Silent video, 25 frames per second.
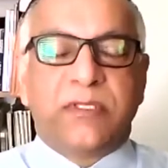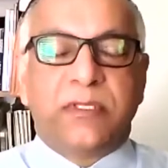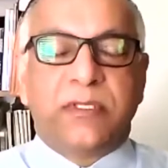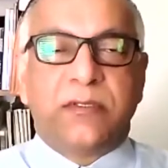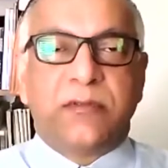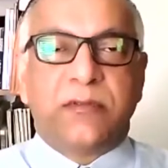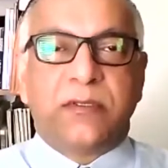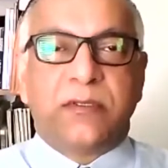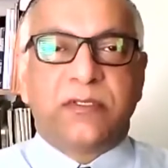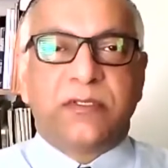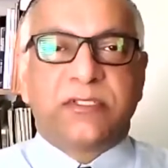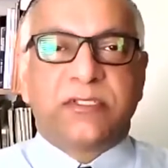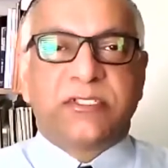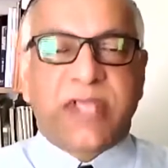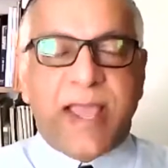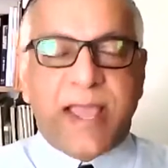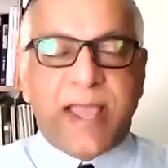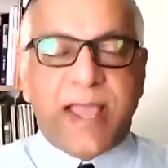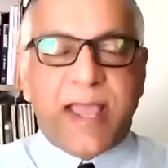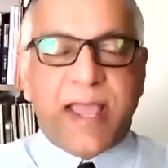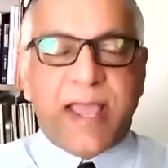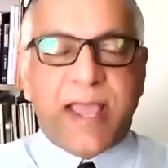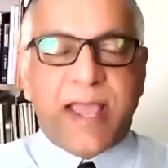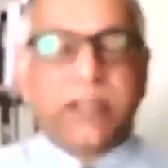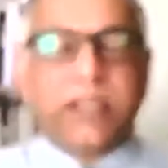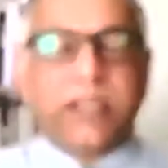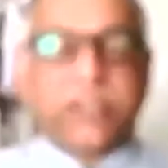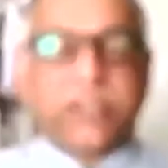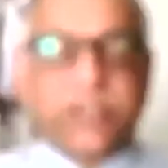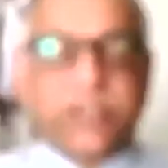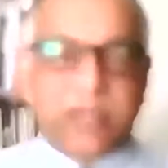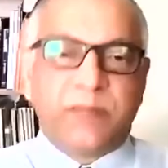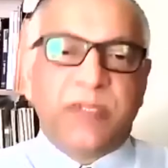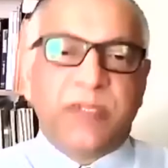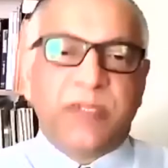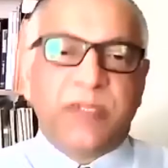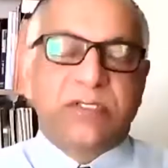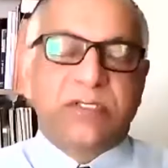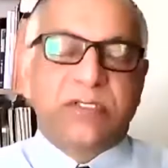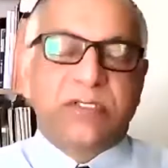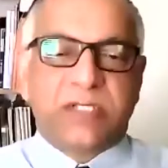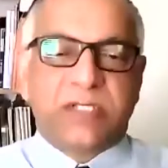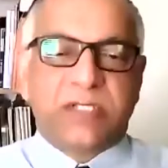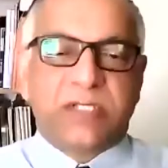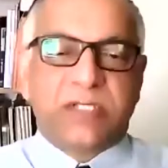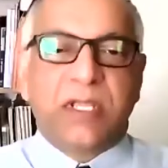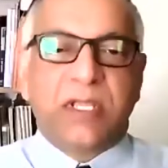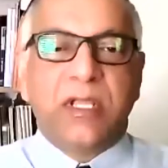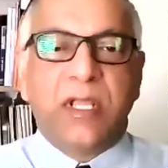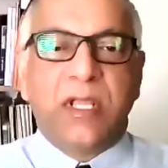Sadly, Jagmeet Singh,
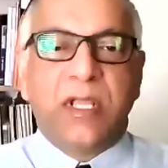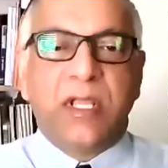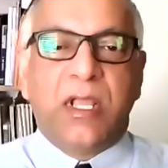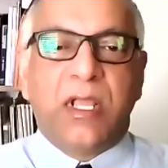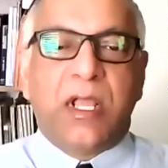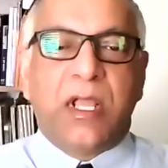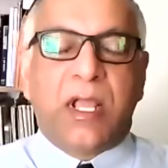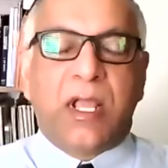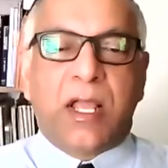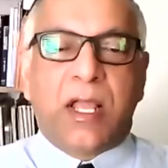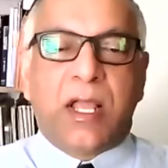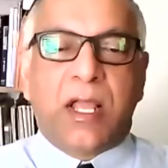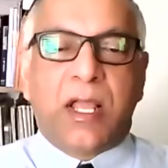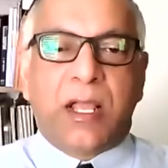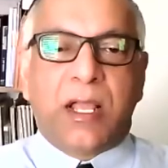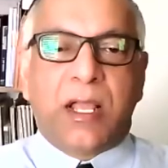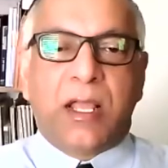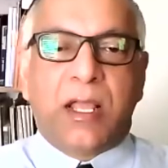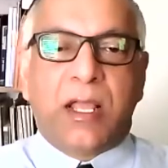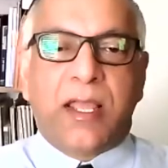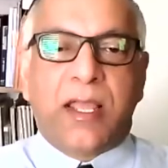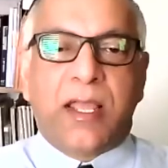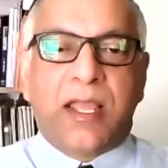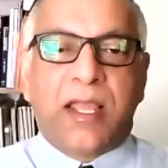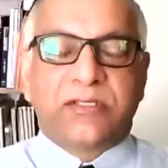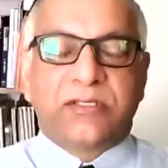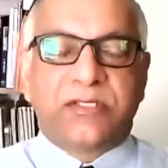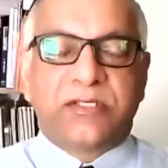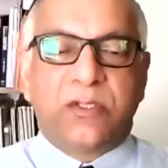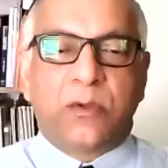as the only